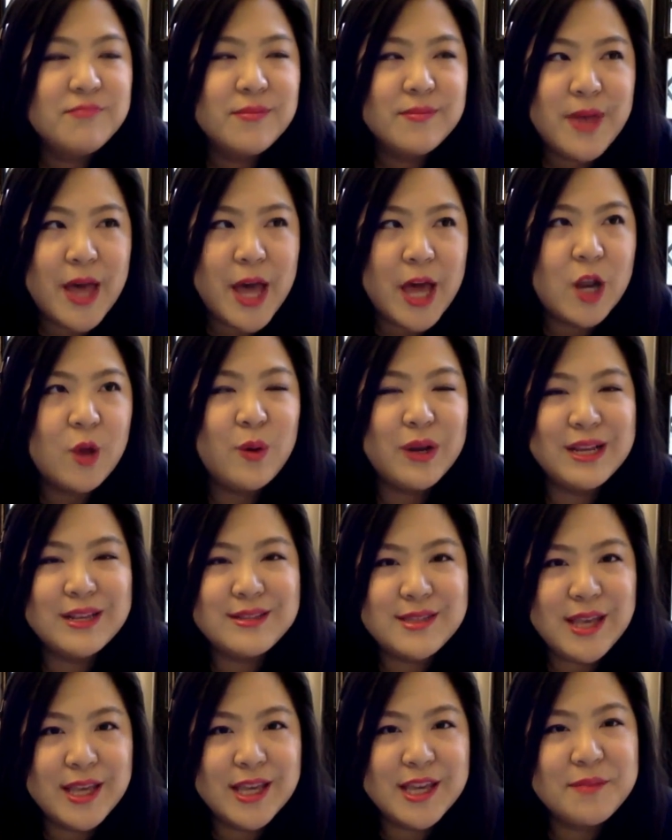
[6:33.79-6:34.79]
I don't want to
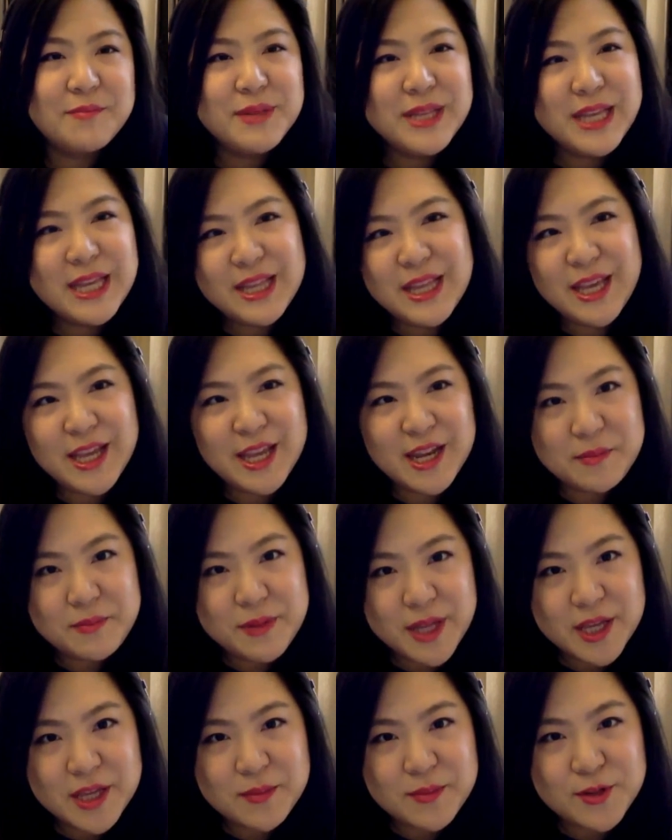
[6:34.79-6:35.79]
say completely
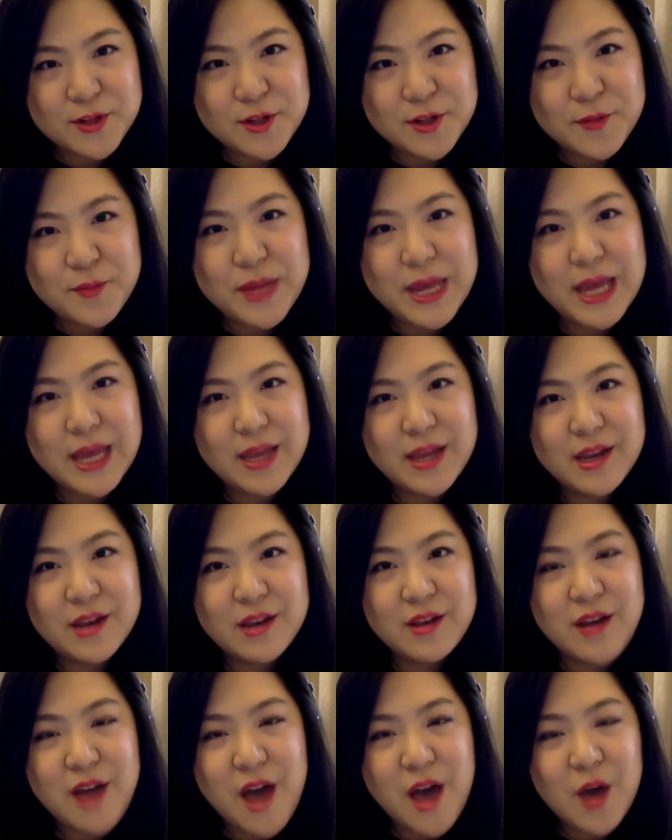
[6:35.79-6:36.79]
inapplicable,
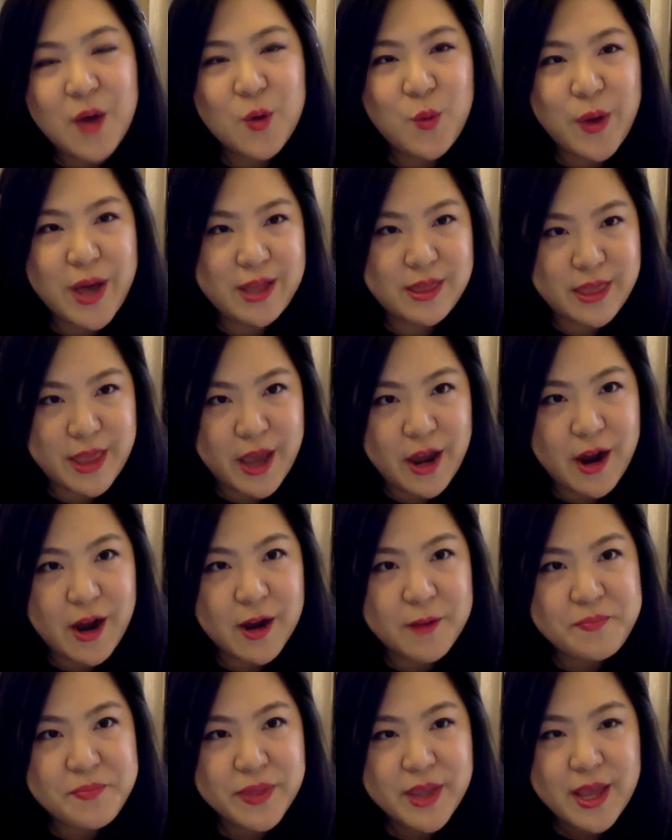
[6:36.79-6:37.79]
but not quite
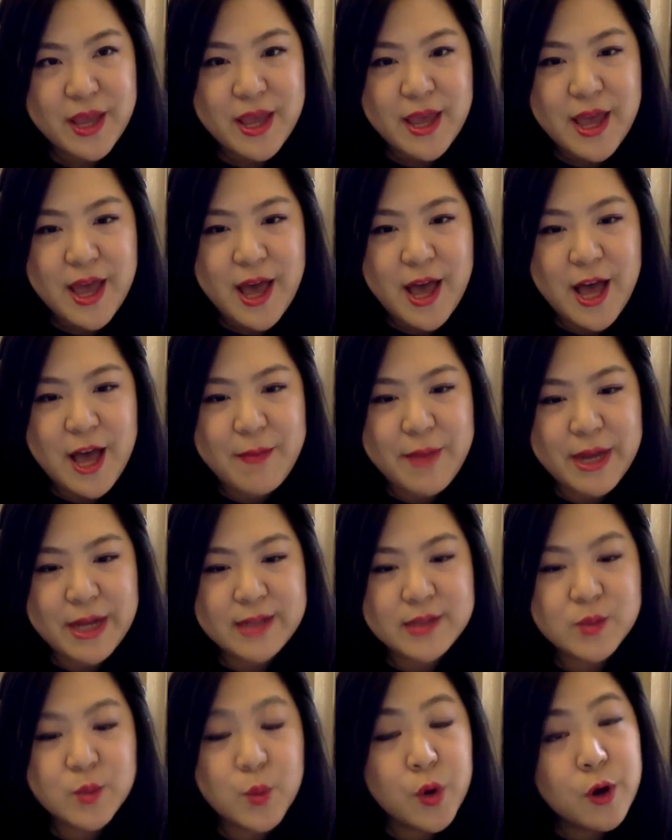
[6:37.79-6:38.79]
there. Um,
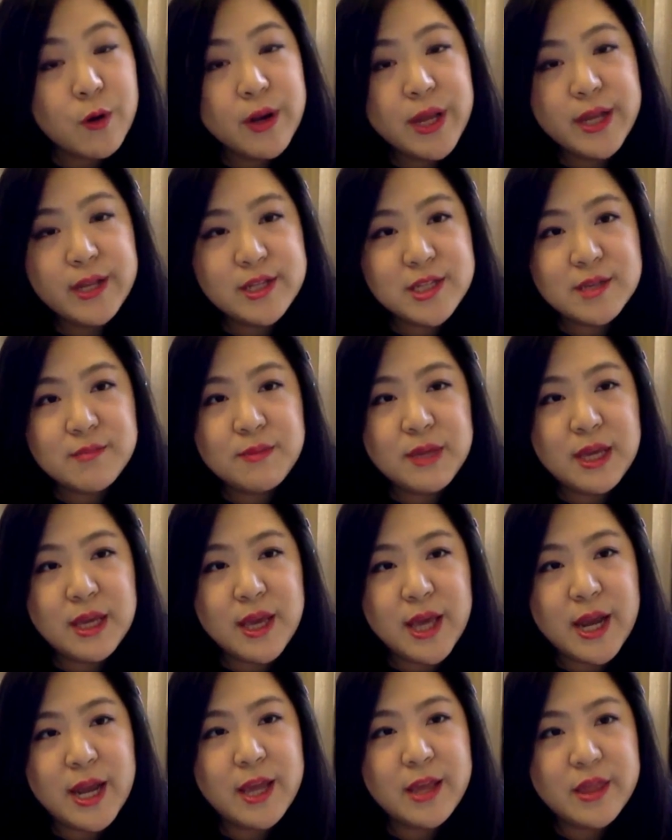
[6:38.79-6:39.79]
and it's worrying to
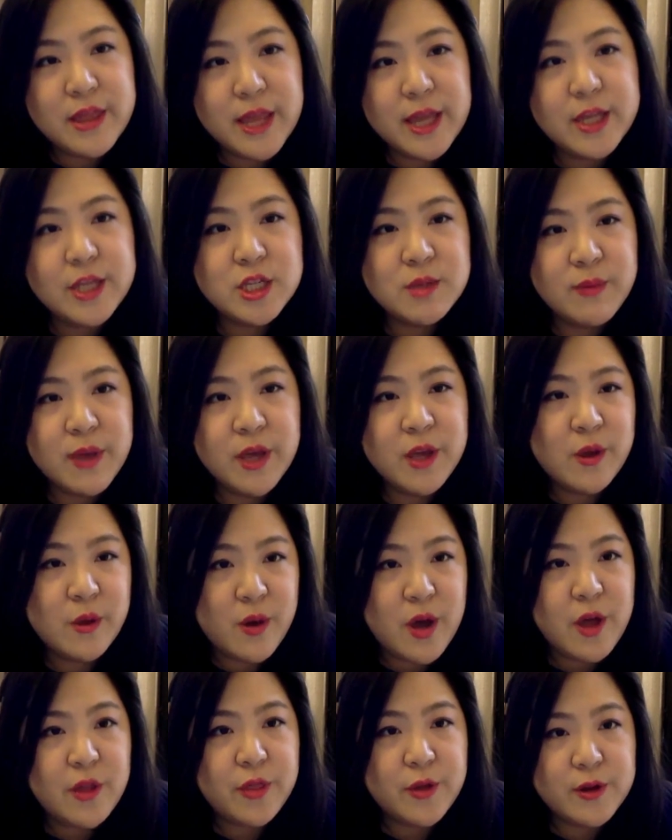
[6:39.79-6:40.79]
me, and I think to my co
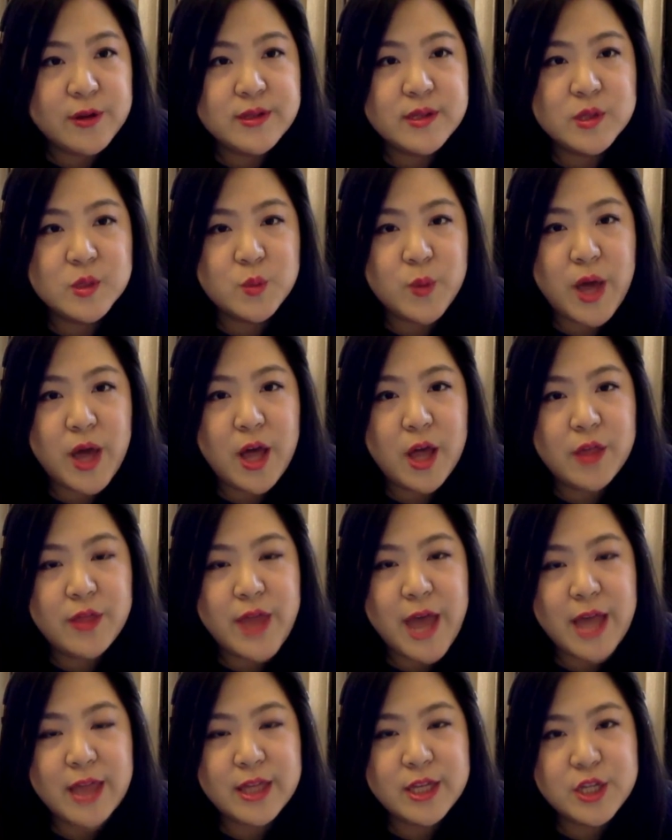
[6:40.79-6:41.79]
authors as well,
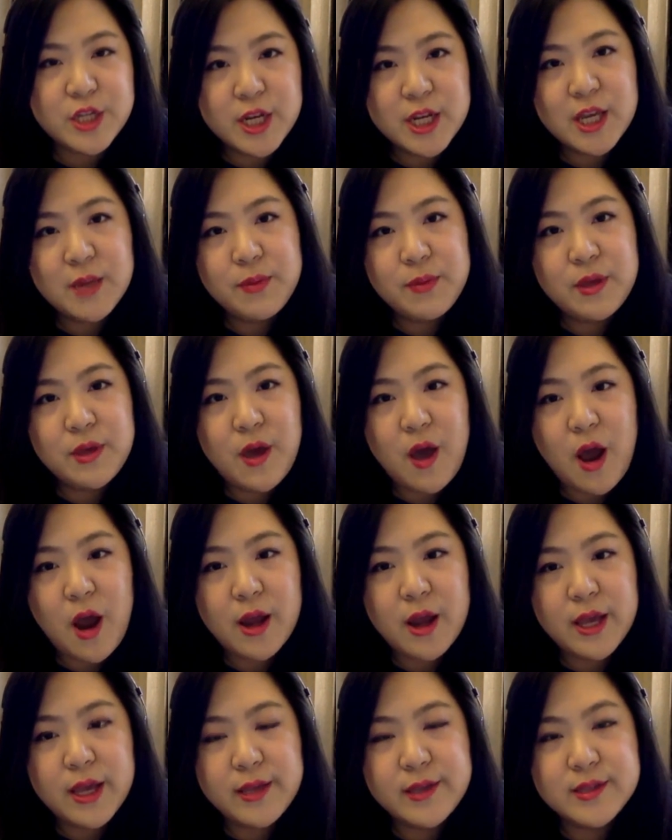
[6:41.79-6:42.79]
that the
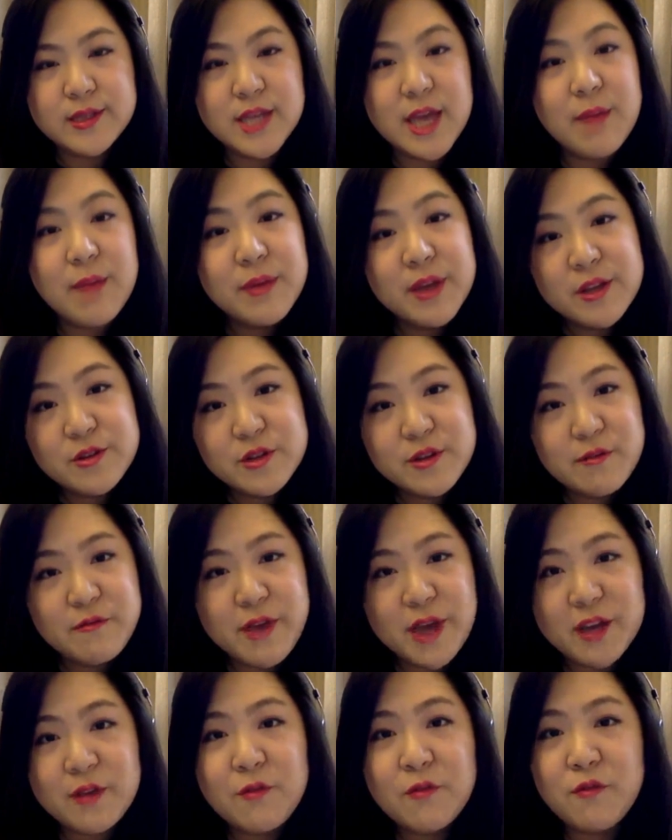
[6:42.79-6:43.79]
GDPR is coming into
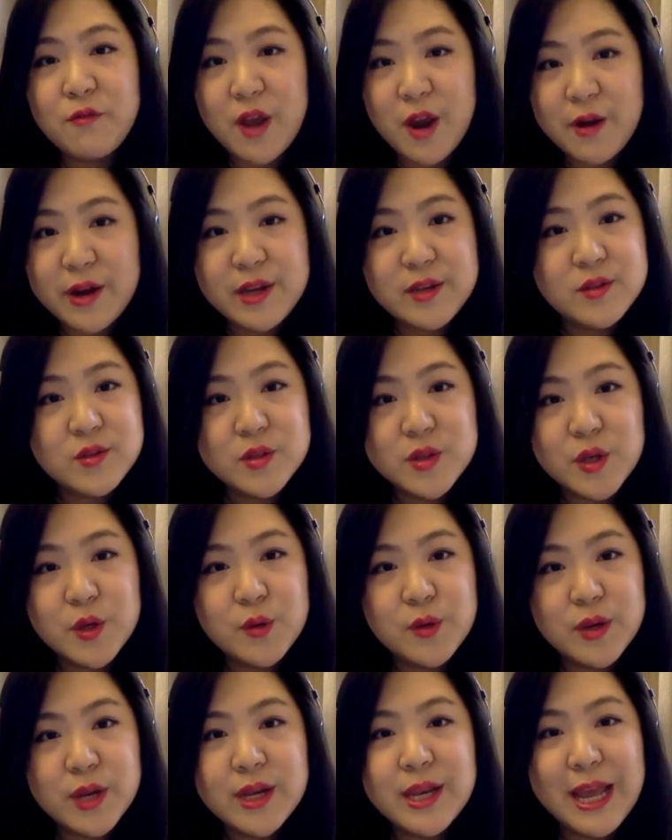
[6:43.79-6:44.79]
effect very
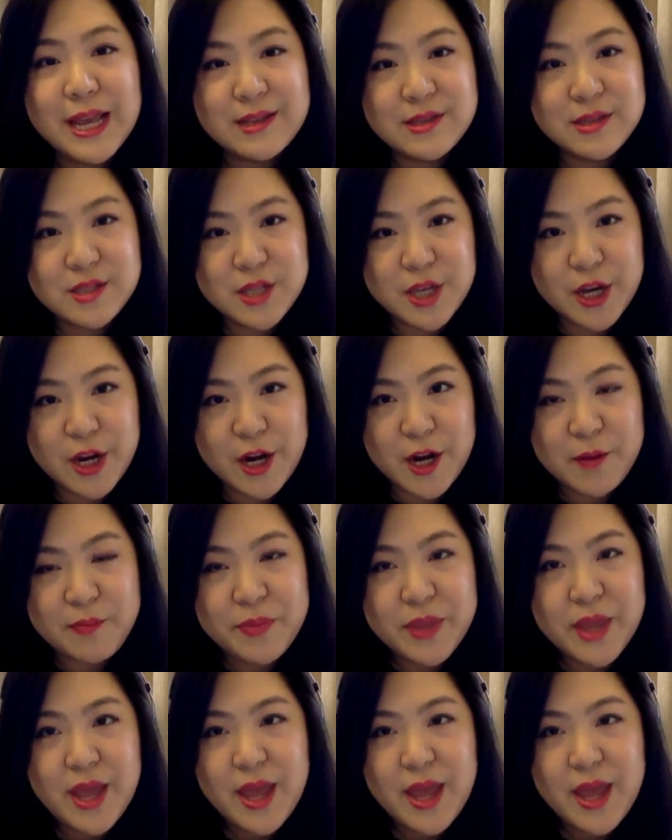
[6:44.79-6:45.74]
soon next year,